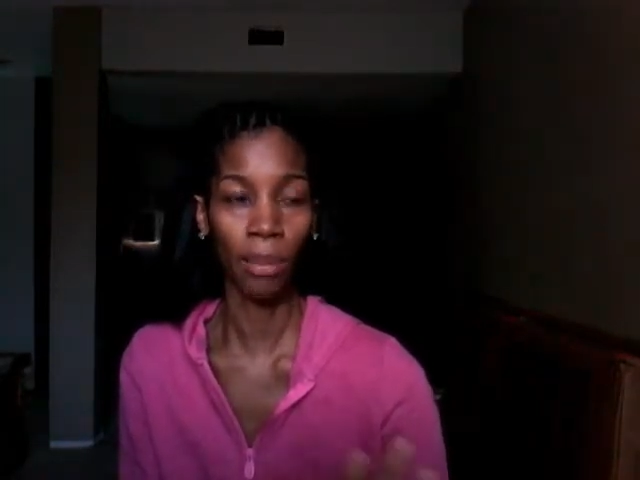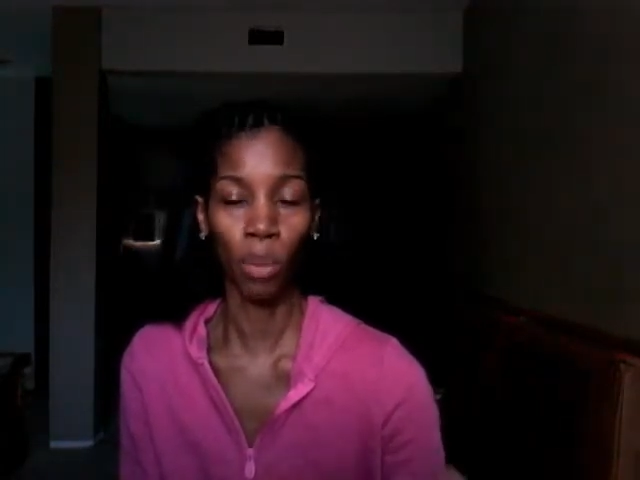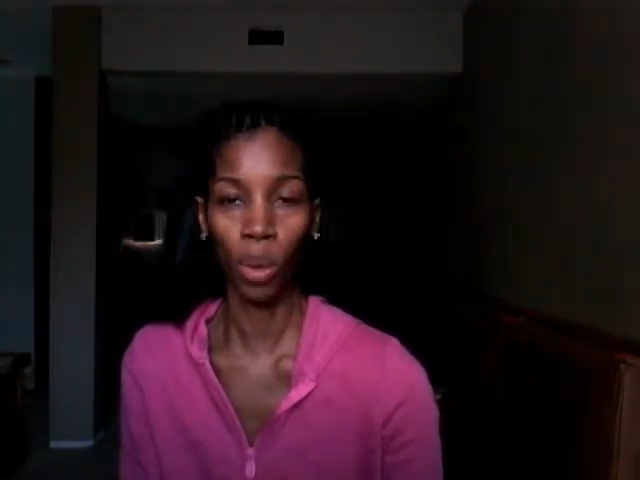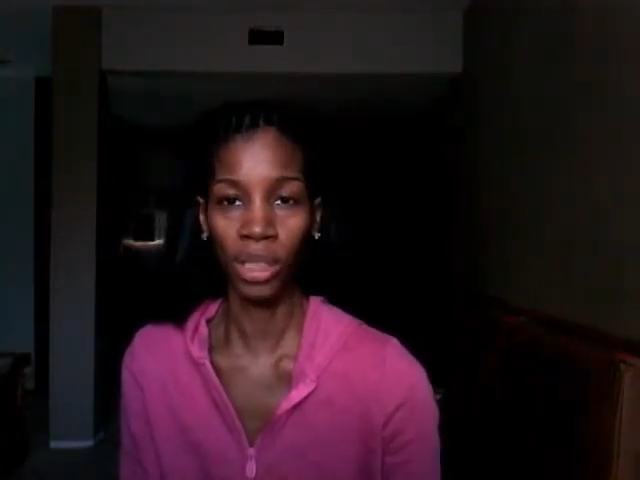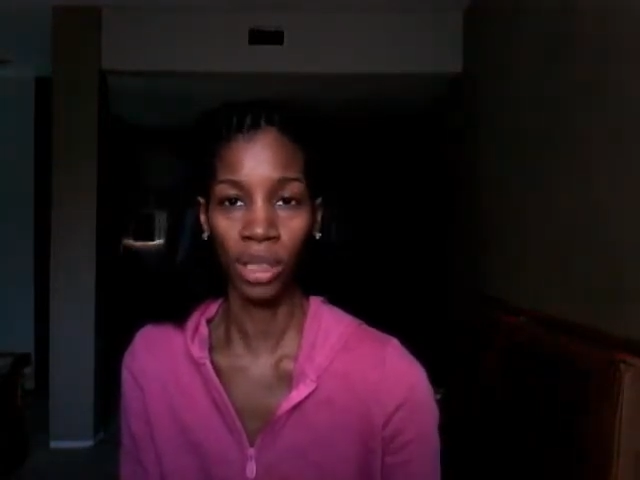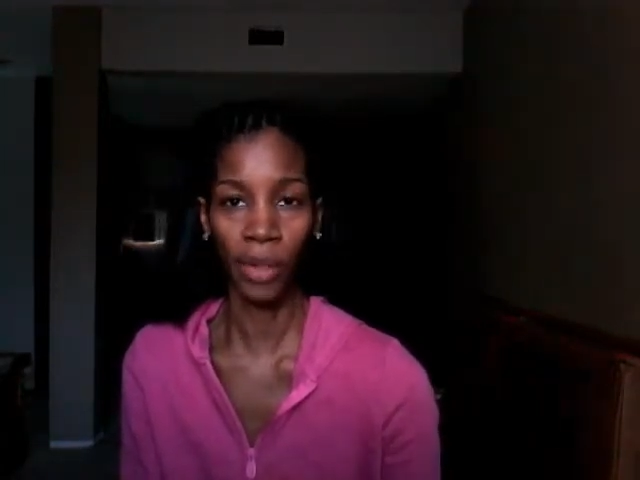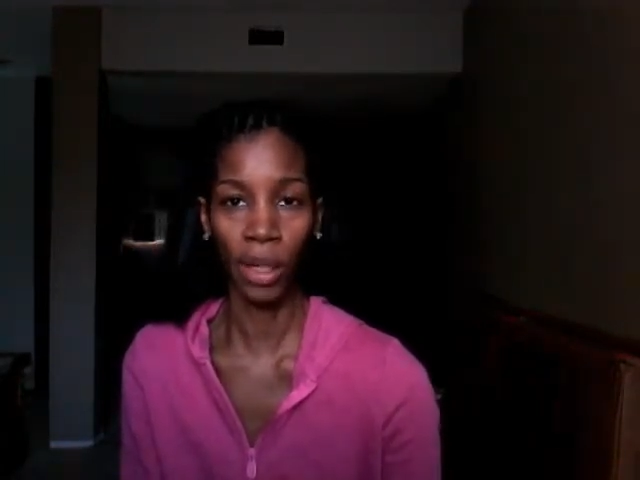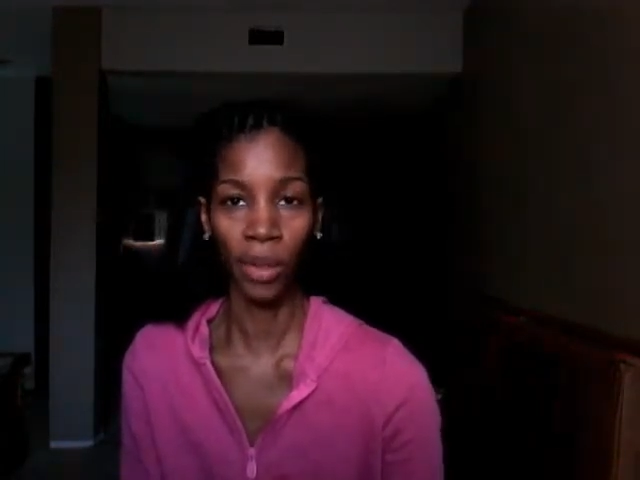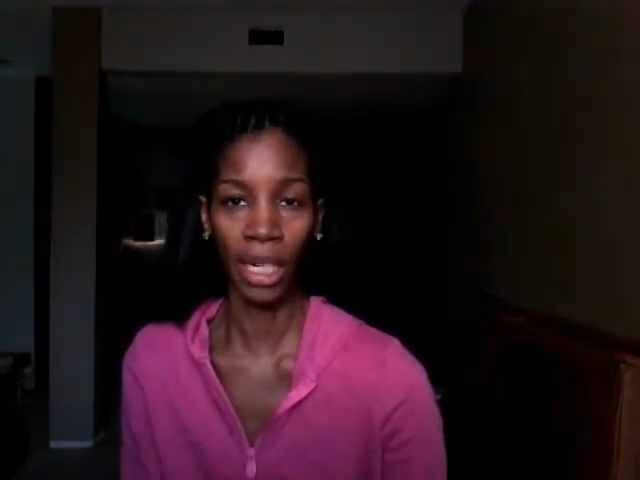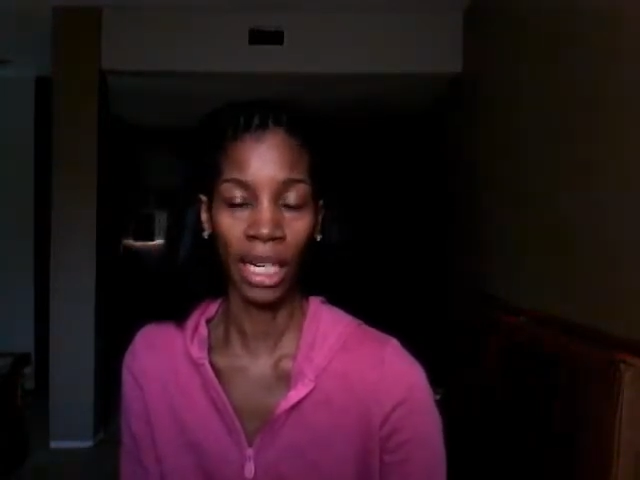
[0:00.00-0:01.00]
and more
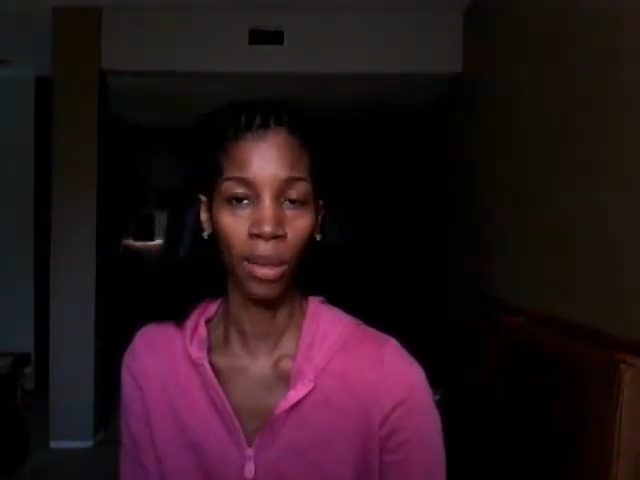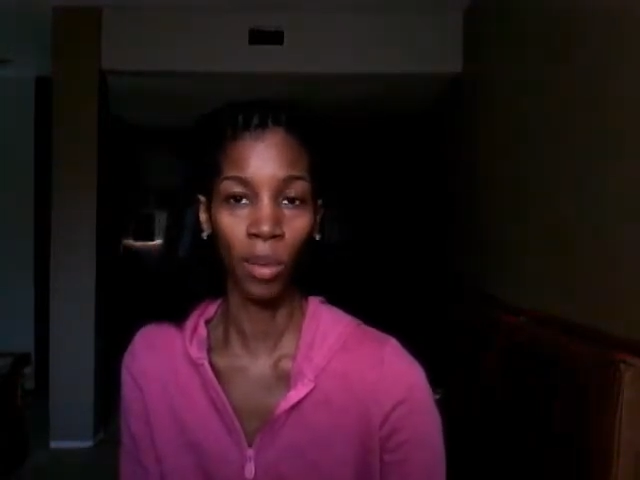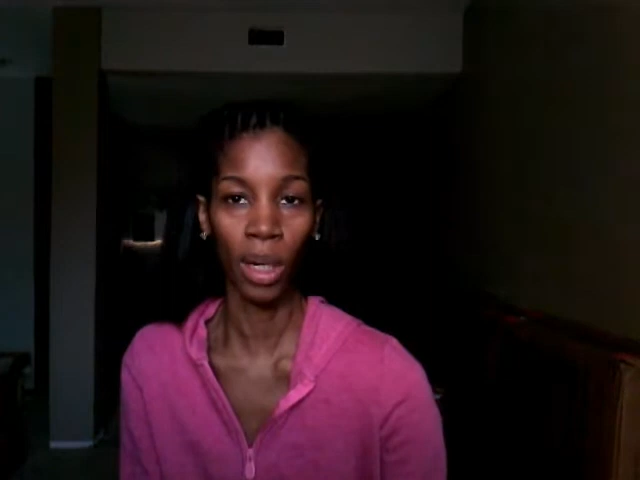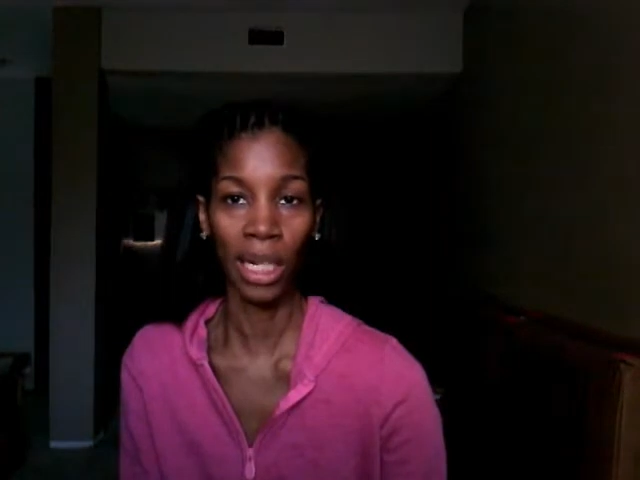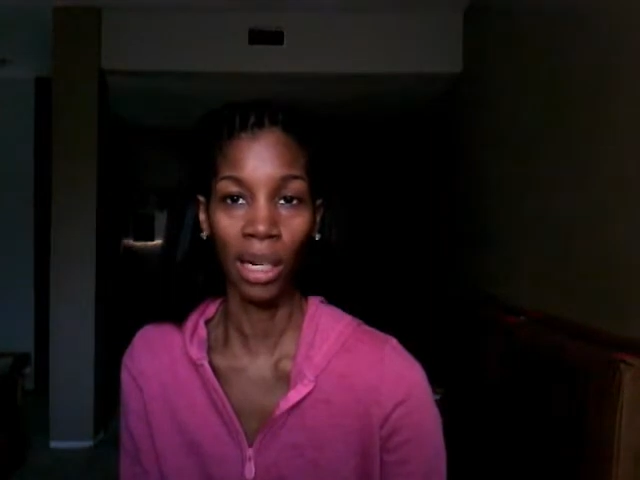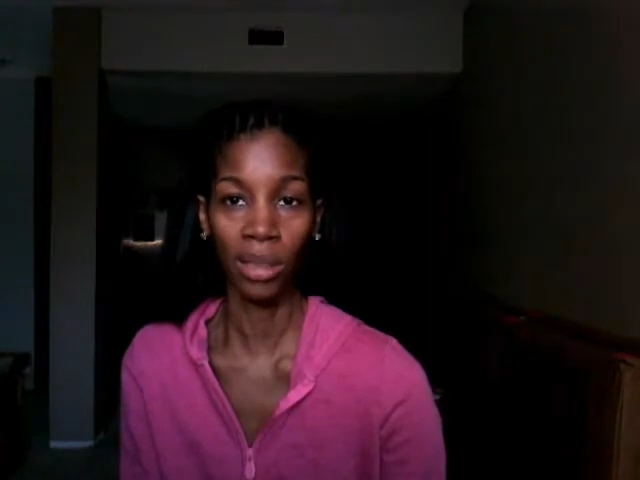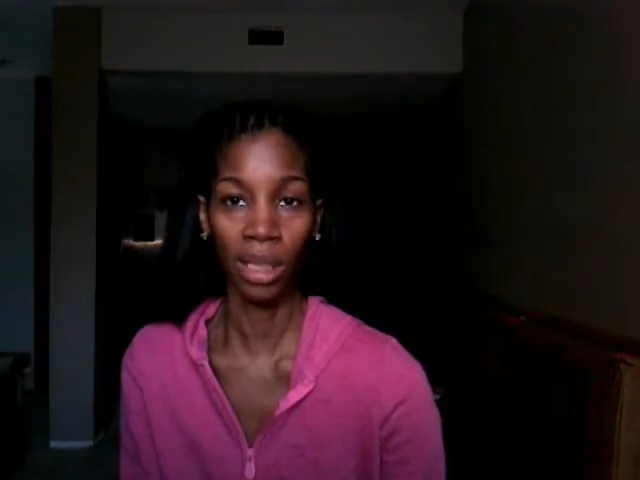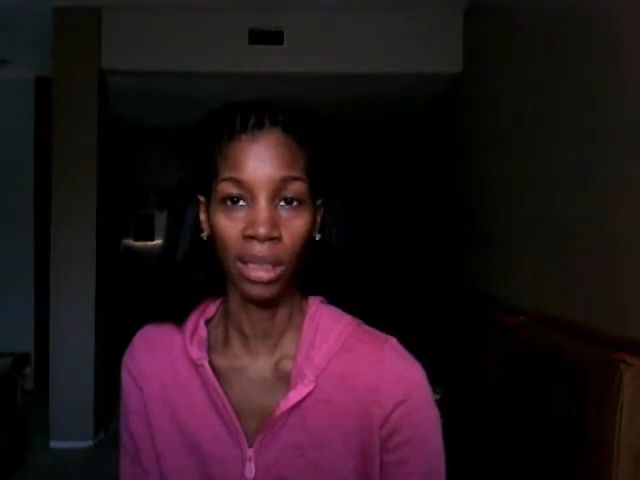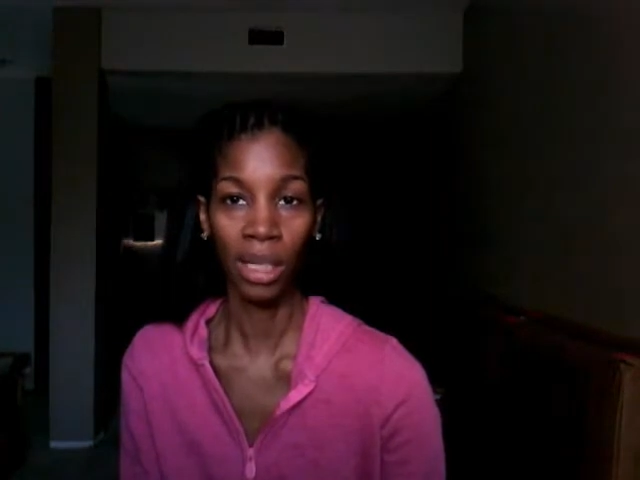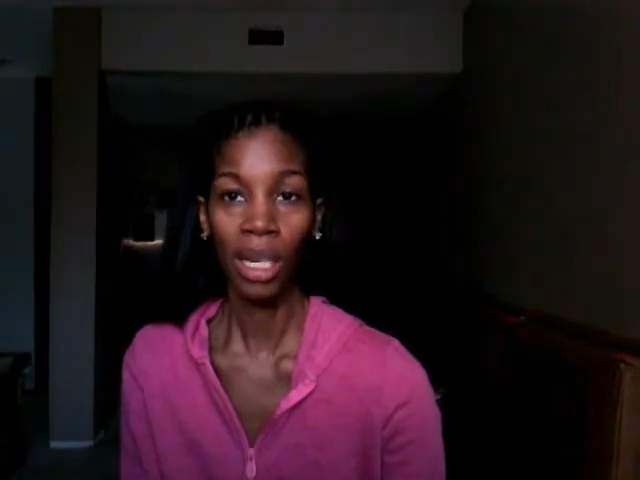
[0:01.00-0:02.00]
severe than anyone
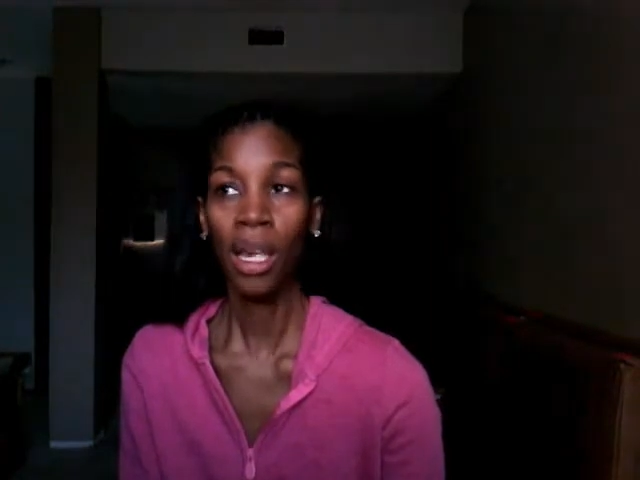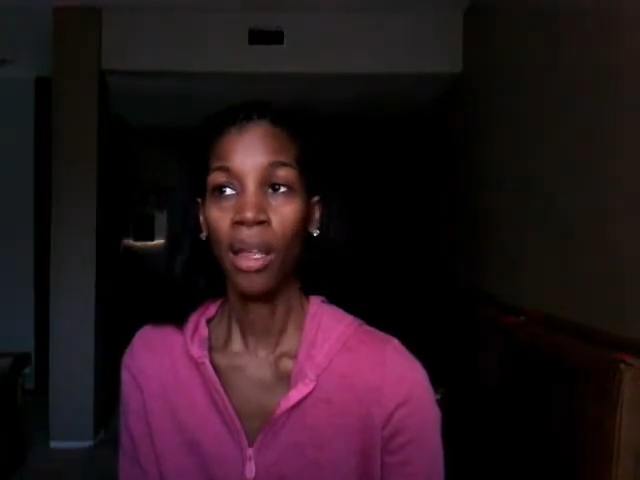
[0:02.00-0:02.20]
else's